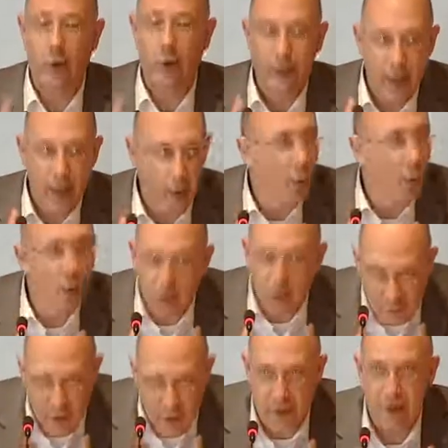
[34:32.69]
Yet all
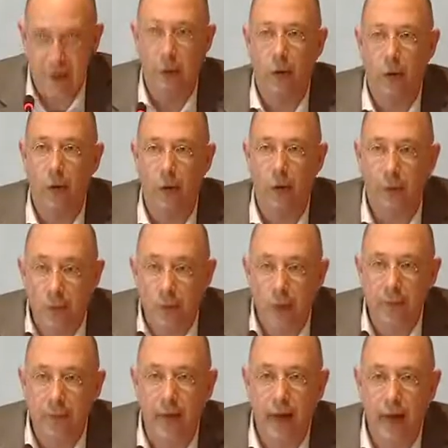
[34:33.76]
of us, on the
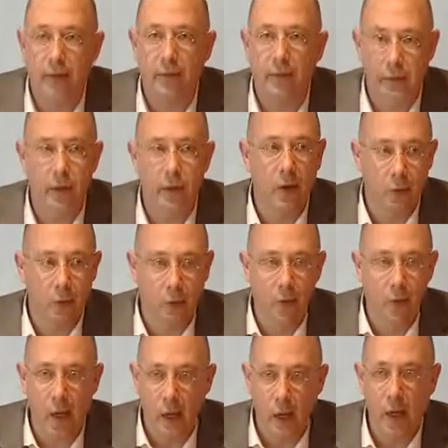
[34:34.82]
one hand, you know,
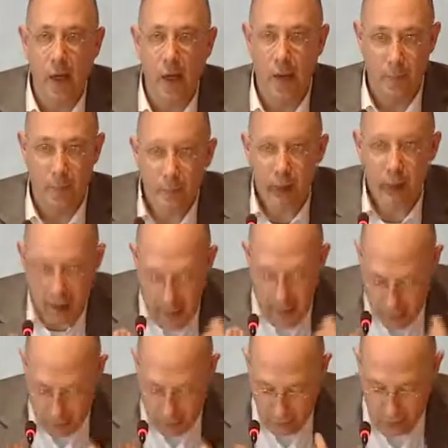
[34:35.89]
we are
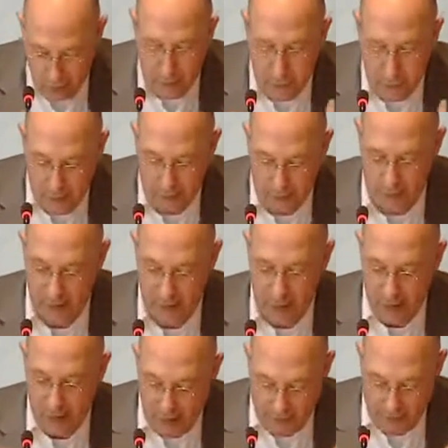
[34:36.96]
made of blood,
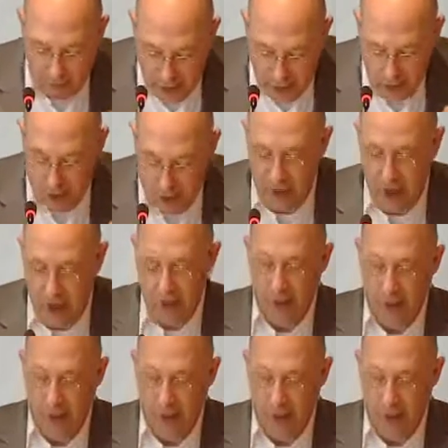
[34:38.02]
flesh,